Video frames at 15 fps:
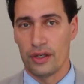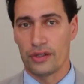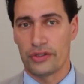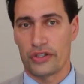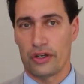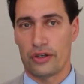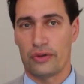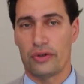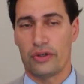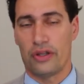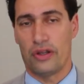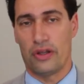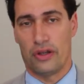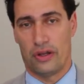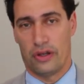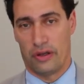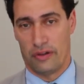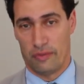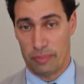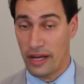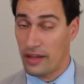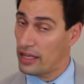So
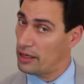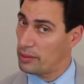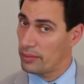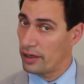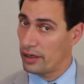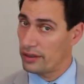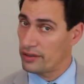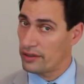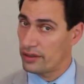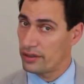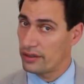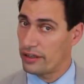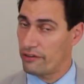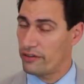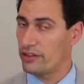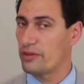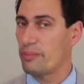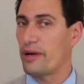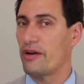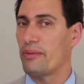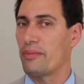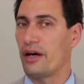bear that in mind. The other thing to
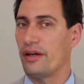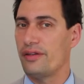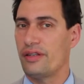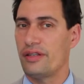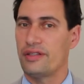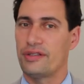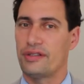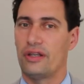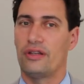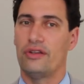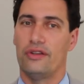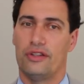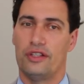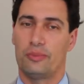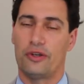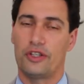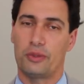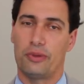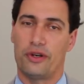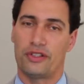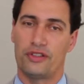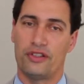bear in mind is that the
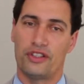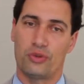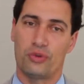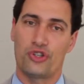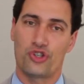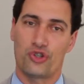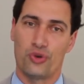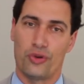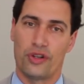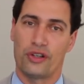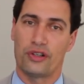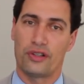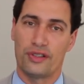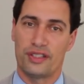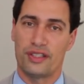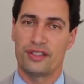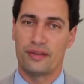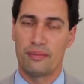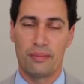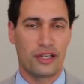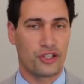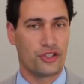spokesperson needs to ensure that a
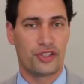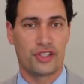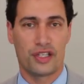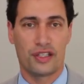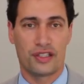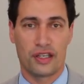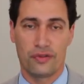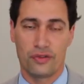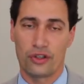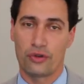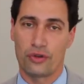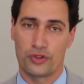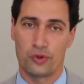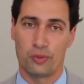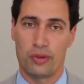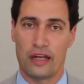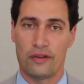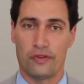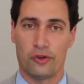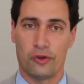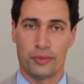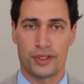consistent message is given across all
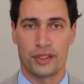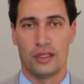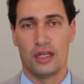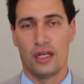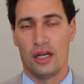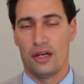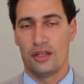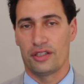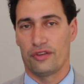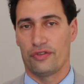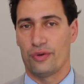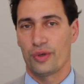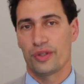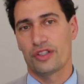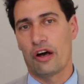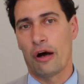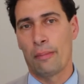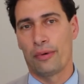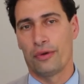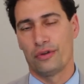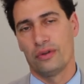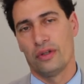platforms. So for
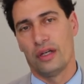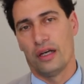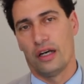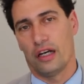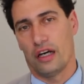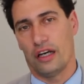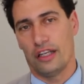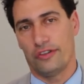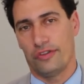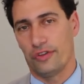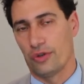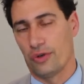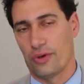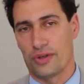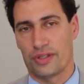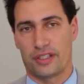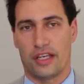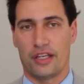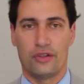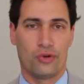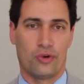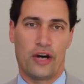example, if
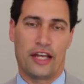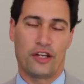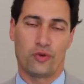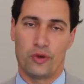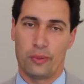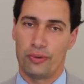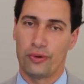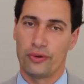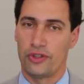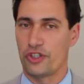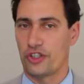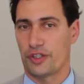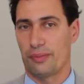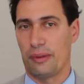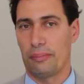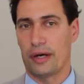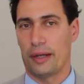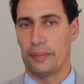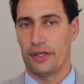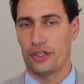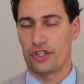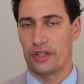say your annual report has just been
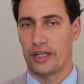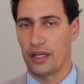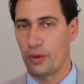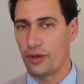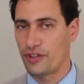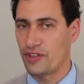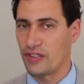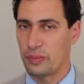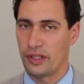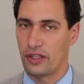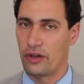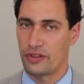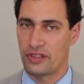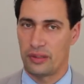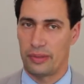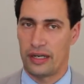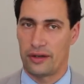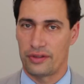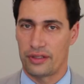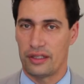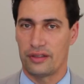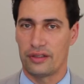published and there are questions being asked
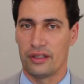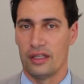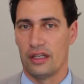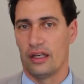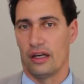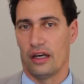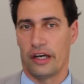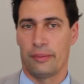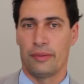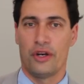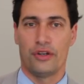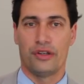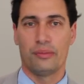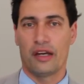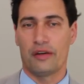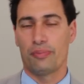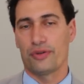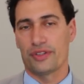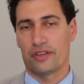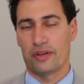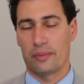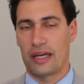about it, you may have
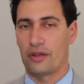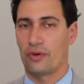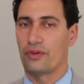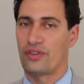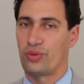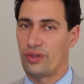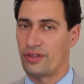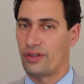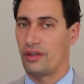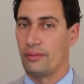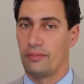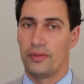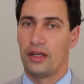put something about that on Twitter.